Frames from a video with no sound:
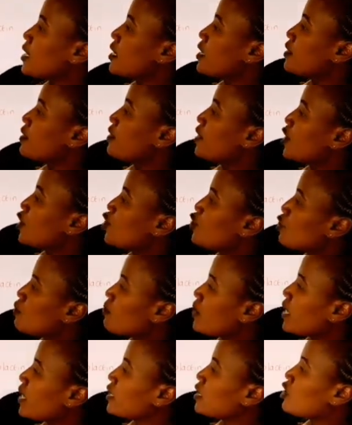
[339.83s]
the
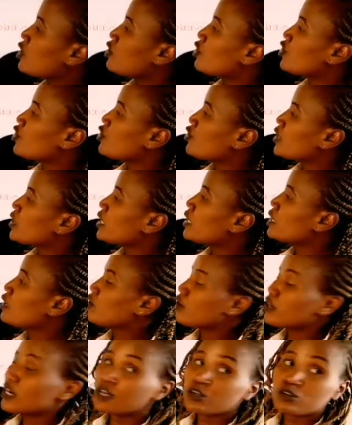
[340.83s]
human chorionic
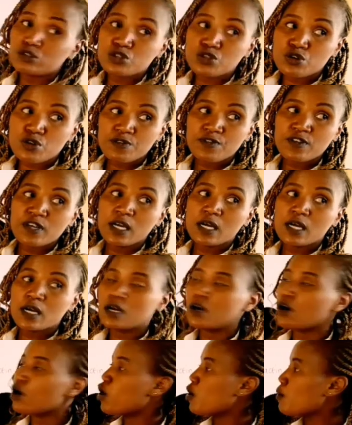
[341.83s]
gonadotrophic
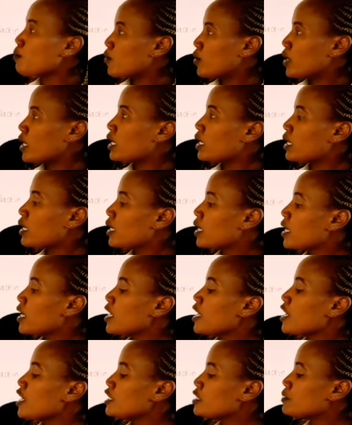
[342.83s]
hormone
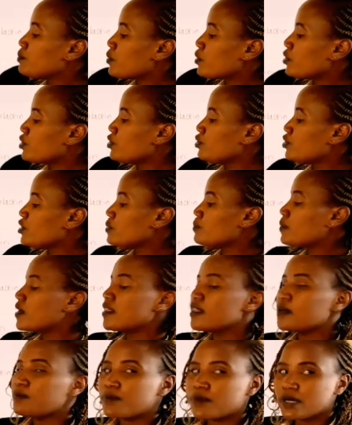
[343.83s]
is produced by the
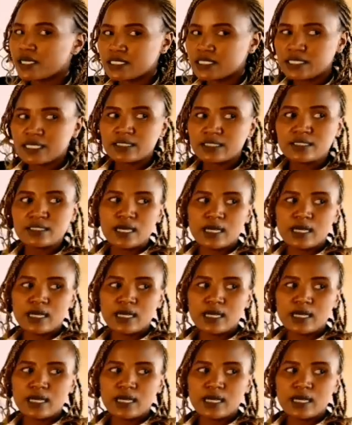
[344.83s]
placenta.